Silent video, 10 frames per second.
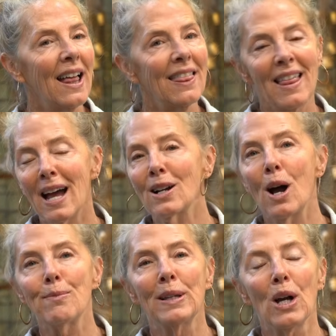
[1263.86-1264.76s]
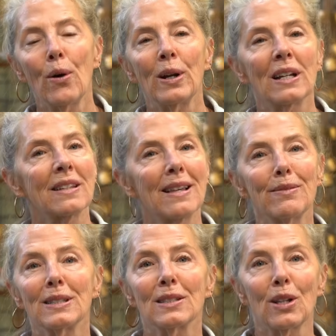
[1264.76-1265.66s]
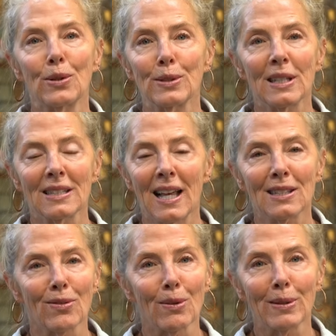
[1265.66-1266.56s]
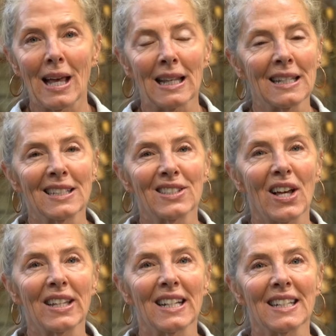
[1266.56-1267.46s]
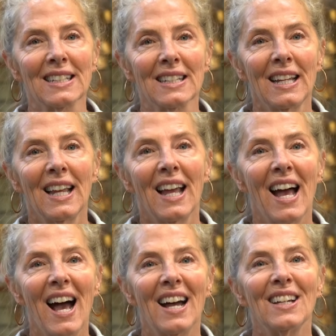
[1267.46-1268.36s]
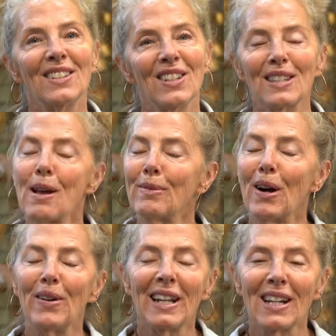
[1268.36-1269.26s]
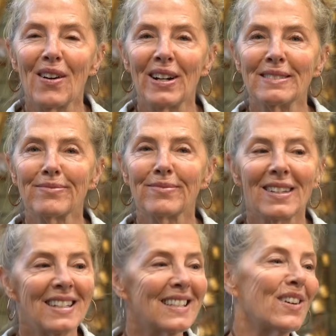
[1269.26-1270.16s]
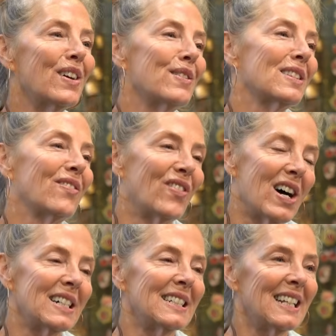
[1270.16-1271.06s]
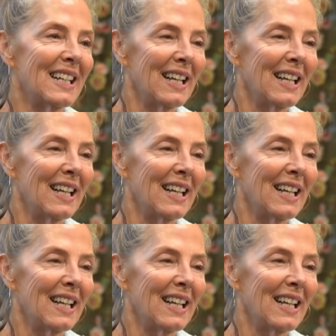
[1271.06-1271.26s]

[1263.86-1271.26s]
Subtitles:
That got me going because I was so successful with that little succulent. I just kept going and going. So it was fun.